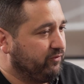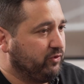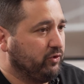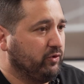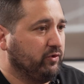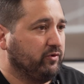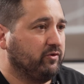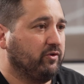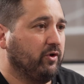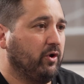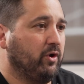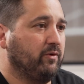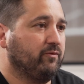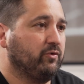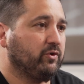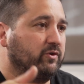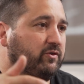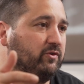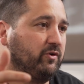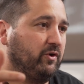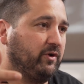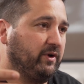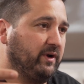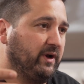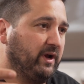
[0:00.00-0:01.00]
used over a
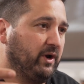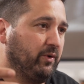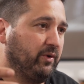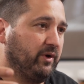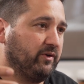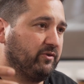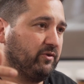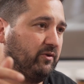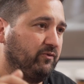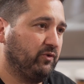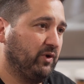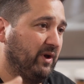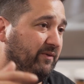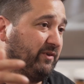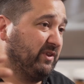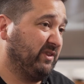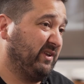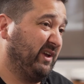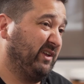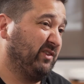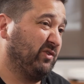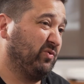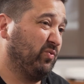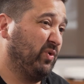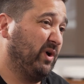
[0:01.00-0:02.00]
certain area. So if you have a
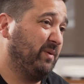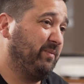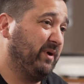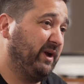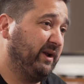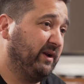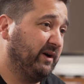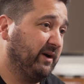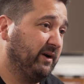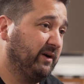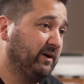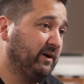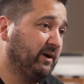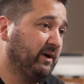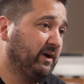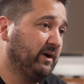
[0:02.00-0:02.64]
10 square meter